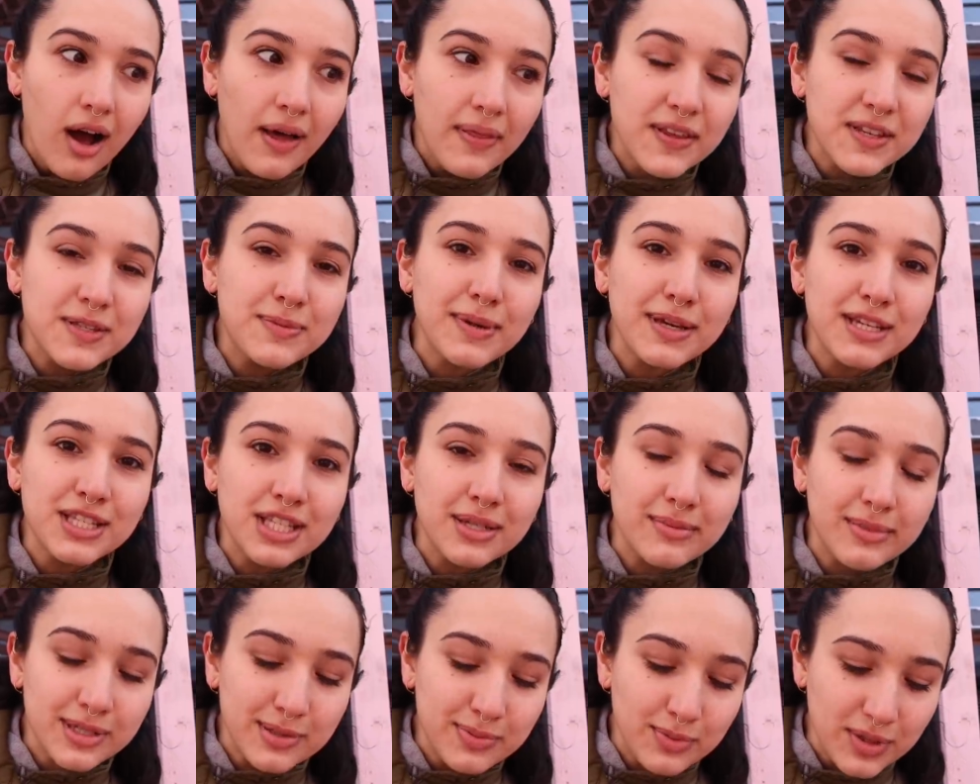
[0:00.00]
This makes
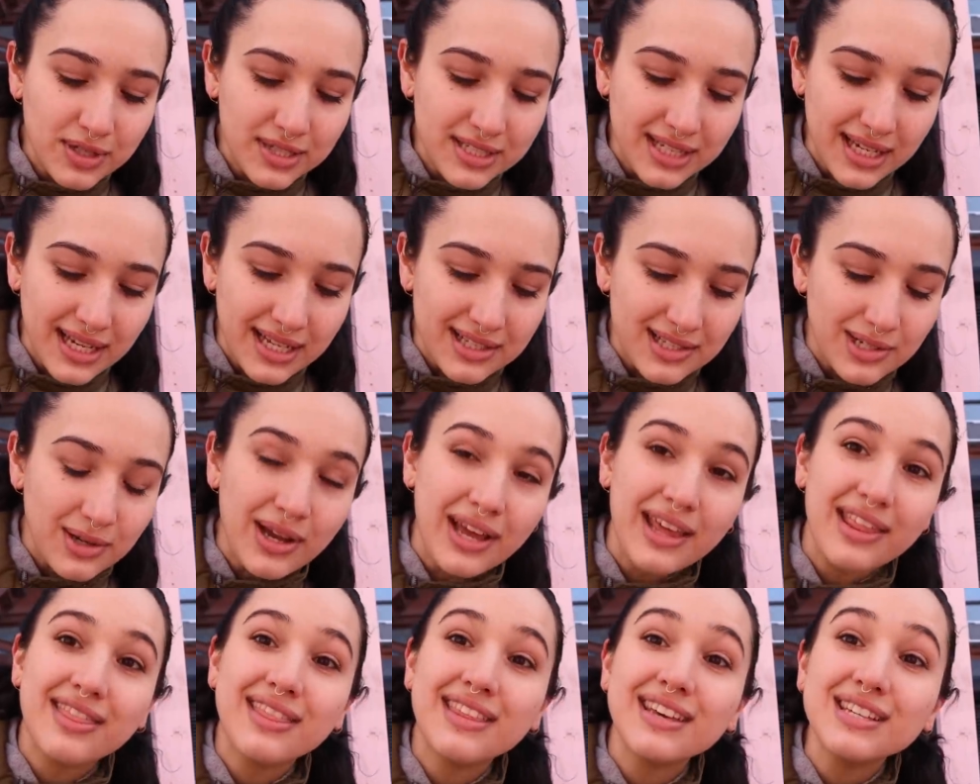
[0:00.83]
so much more sense.
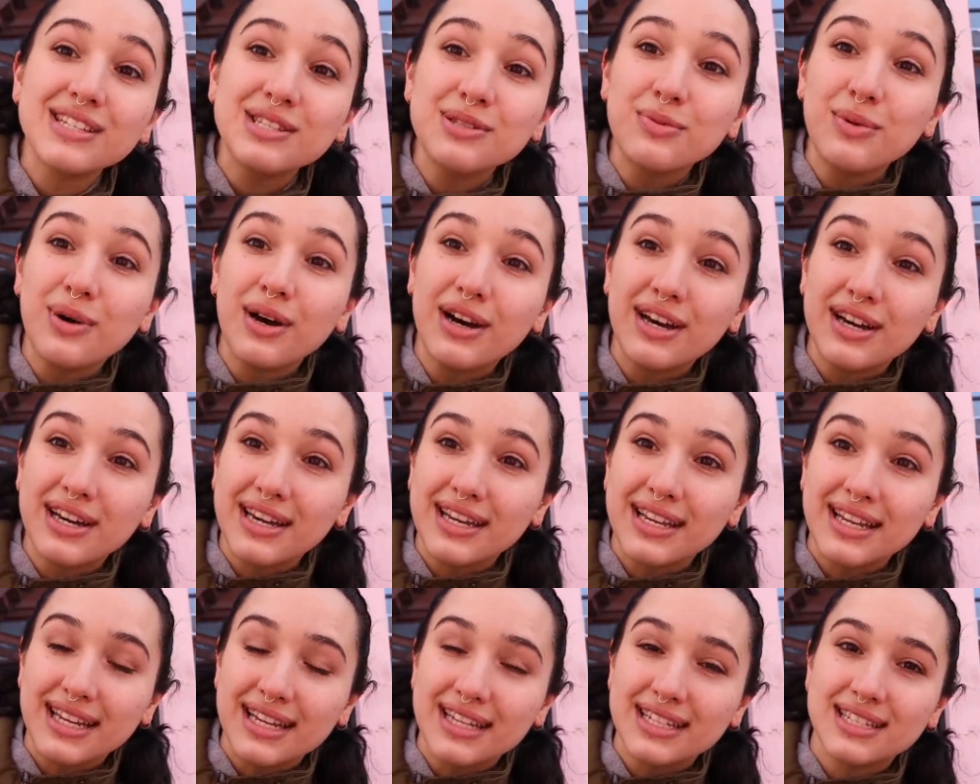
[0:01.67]
Okay, this
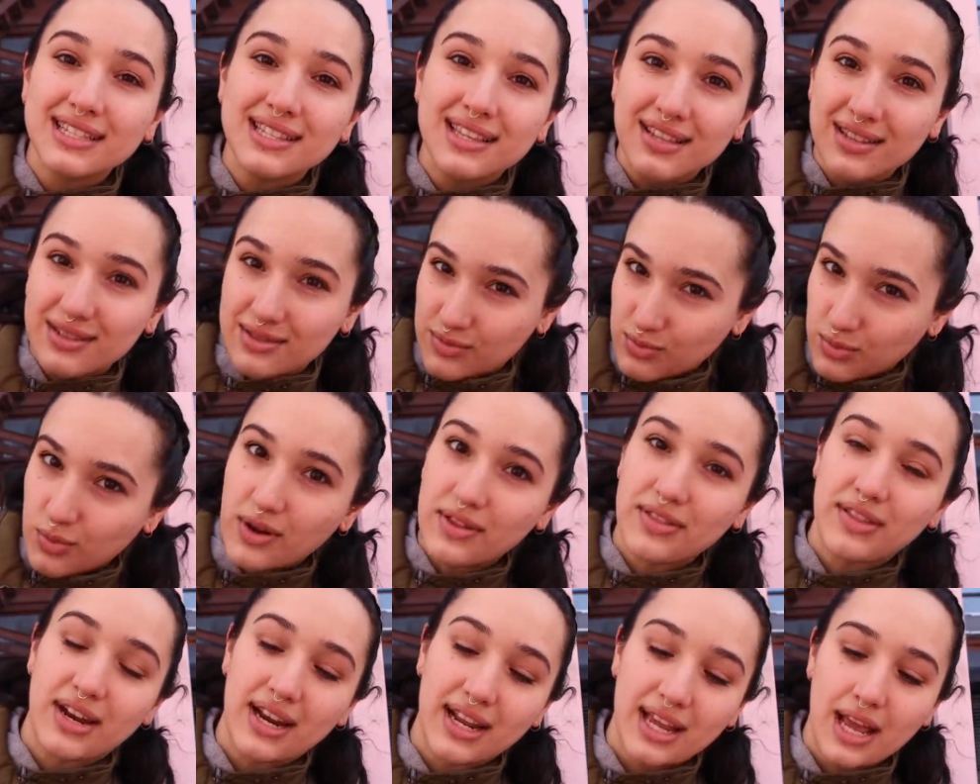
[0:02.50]
one is the
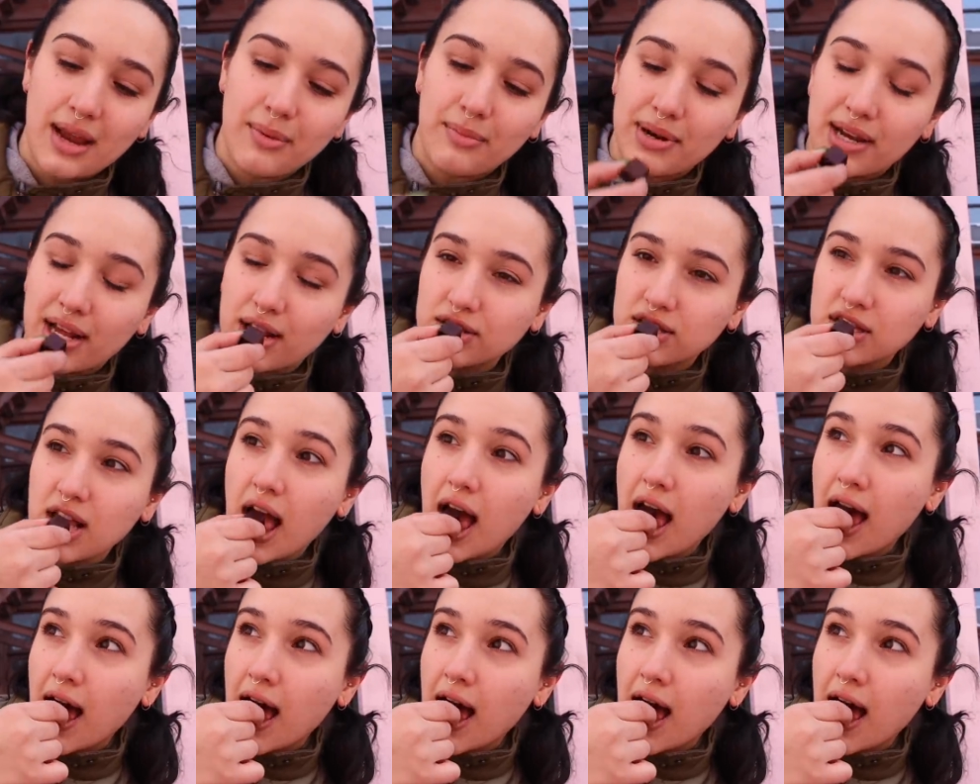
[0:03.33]
one that I can't pronounce.